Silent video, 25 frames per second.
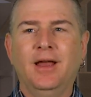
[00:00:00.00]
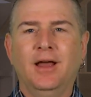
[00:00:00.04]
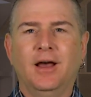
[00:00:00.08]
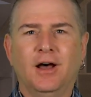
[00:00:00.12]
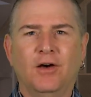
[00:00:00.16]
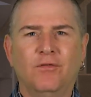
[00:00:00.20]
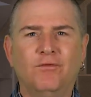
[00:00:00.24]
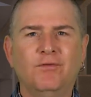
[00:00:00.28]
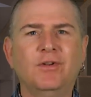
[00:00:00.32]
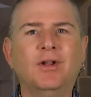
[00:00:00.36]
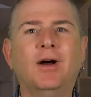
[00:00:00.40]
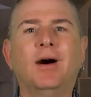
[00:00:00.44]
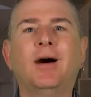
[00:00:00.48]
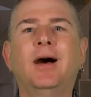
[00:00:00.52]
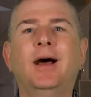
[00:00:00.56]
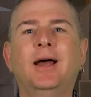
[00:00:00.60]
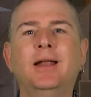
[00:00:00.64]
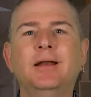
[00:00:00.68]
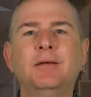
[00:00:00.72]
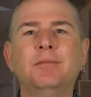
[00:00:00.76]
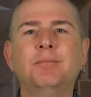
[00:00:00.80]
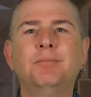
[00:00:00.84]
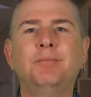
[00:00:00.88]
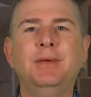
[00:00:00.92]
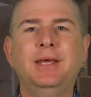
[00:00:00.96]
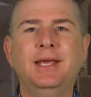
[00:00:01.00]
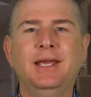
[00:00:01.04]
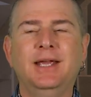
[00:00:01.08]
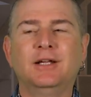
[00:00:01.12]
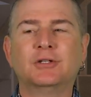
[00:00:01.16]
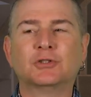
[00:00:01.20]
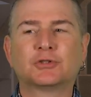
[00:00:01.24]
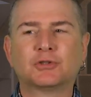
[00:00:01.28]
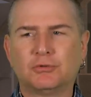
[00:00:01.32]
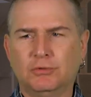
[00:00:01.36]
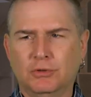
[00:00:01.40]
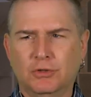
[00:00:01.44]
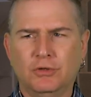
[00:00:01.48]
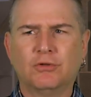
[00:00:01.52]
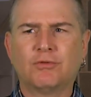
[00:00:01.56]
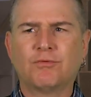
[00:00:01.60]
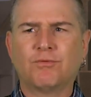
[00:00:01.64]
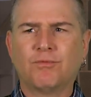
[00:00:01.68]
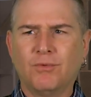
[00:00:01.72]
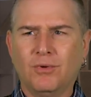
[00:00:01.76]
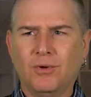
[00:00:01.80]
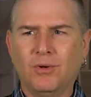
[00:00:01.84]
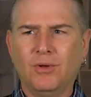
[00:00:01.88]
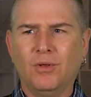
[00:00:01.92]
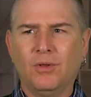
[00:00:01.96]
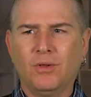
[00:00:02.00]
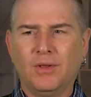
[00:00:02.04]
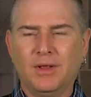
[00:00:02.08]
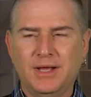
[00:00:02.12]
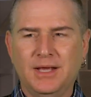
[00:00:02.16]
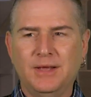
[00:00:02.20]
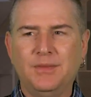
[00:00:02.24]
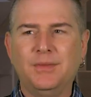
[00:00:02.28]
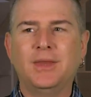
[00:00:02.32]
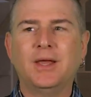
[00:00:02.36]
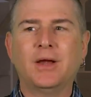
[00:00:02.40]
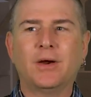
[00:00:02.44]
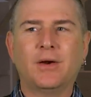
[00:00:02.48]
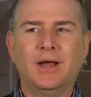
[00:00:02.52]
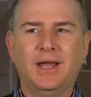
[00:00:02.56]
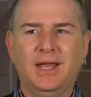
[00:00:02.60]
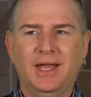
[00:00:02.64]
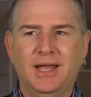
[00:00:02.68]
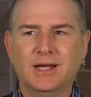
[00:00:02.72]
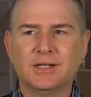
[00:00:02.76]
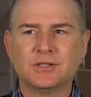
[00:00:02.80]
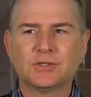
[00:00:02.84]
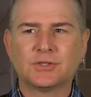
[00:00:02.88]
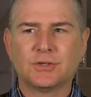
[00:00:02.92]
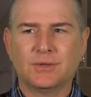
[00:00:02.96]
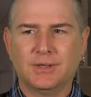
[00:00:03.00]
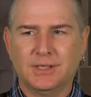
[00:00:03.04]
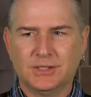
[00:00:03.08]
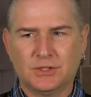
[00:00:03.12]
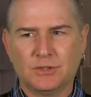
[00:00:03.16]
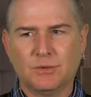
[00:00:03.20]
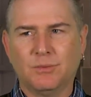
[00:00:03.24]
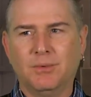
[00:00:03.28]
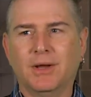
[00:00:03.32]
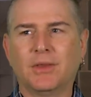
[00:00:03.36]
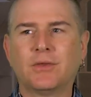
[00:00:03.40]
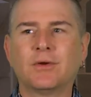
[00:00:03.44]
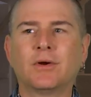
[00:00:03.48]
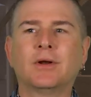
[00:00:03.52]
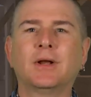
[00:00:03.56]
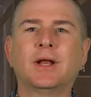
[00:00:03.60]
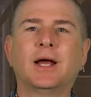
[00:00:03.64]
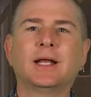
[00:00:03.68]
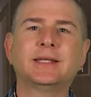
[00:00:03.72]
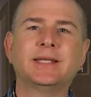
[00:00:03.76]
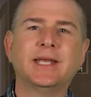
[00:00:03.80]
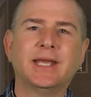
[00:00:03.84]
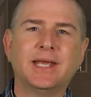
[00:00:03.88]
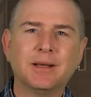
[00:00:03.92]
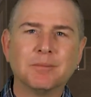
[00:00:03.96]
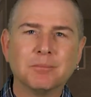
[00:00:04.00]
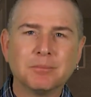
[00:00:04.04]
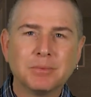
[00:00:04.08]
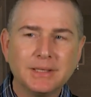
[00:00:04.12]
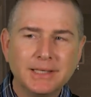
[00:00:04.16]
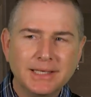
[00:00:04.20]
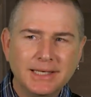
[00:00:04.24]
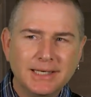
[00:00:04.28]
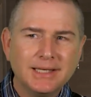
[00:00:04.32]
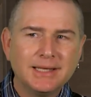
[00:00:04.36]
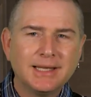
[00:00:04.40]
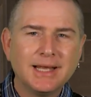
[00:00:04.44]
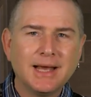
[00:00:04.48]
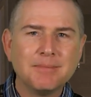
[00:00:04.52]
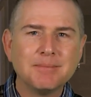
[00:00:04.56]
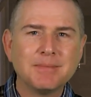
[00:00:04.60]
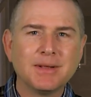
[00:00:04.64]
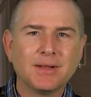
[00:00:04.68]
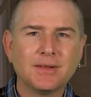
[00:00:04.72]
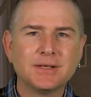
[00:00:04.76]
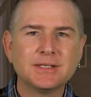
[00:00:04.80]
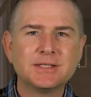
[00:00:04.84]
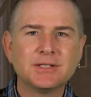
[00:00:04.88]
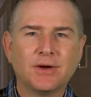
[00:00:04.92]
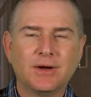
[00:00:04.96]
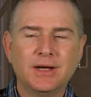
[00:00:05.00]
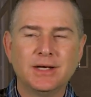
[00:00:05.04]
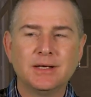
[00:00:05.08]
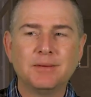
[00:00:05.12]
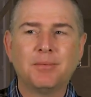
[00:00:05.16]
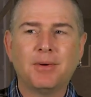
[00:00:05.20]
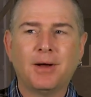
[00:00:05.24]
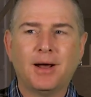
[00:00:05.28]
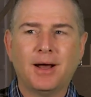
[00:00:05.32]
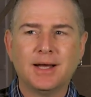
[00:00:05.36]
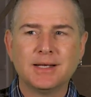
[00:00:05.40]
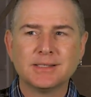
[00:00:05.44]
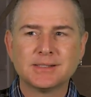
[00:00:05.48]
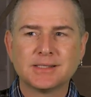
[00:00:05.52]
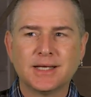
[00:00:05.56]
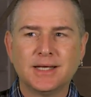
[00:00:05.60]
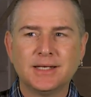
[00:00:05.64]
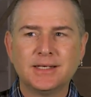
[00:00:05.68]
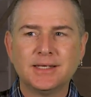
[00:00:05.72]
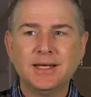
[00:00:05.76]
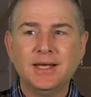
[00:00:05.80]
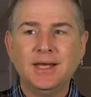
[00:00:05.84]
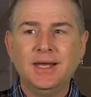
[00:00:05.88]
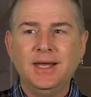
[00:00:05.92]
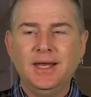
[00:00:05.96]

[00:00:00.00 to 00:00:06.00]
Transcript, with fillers: of not being truthful in their answer as to whether or not they completed that military deposit